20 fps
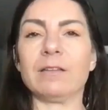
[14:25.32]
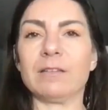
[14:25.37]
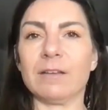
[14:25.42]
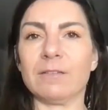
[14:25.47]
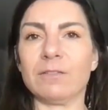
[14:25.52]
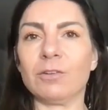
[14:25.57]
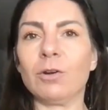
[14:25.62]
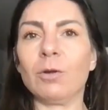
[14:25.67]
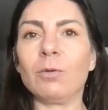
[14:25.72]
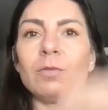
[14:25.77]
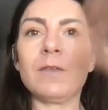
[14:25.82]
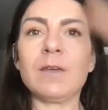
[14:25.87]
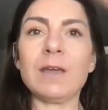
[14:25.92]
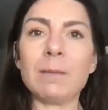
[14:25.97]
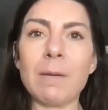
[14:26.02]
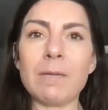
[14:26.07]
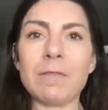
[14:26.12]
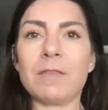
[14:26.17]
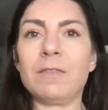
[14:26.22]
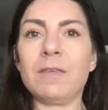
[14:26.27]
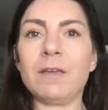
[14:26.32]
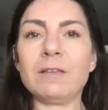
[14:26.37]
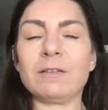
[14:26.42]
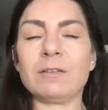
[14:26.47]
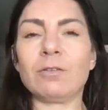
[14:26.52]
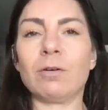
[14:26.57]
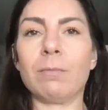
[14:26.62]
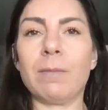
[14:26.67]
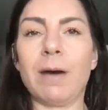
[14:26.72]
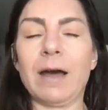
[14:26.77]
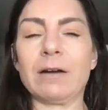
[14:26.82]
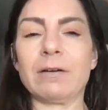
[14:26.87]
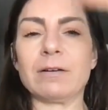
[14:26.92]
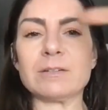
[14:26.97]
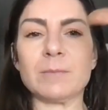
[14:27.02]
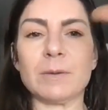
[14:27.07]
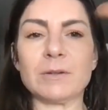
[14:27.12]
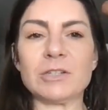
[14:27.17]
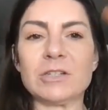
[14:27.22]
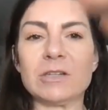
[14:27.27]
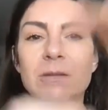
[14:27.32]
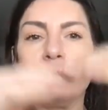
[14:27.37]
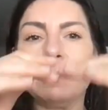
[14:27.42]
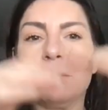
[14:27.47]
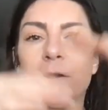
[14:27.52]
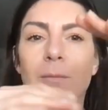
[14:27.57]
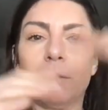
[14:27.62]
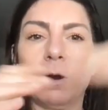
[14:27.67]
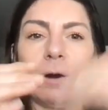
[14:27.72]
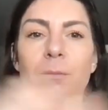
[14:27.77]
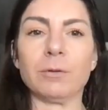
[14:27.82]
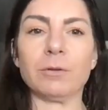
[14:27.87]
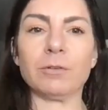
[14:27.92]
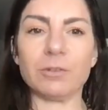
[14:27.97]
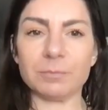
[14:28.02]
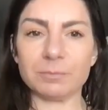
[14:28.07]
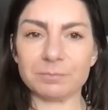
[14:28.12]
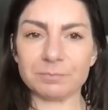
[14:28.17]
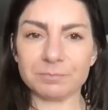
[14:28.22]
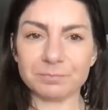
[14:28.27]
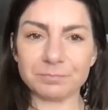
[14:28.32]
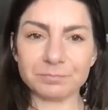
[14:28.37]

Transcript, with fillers: kind of stuff. So don't think about the things that don't matter as much as the bigger marbles